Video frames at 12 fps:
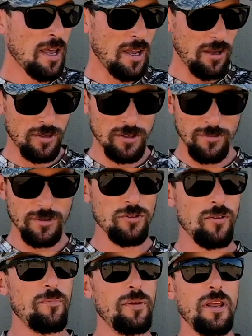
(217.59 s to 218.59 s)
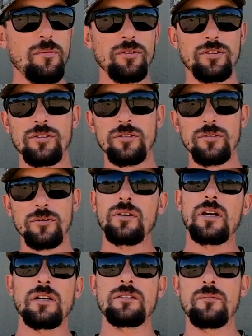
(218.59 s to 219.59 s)
I also enjoy being able to
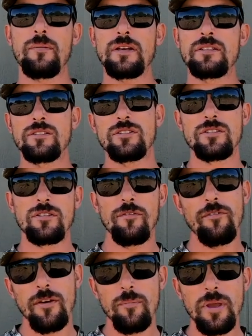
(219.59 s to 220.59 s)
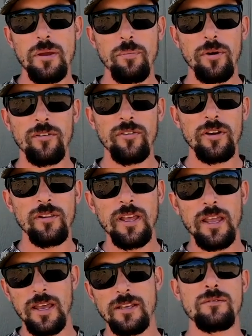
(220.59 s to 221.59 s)
customize it just to fit me
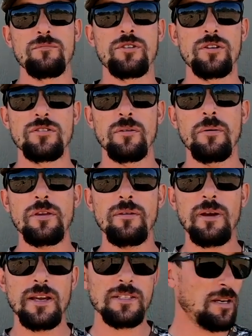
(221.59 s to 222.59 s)
perfectly, as I'm sure some of you guys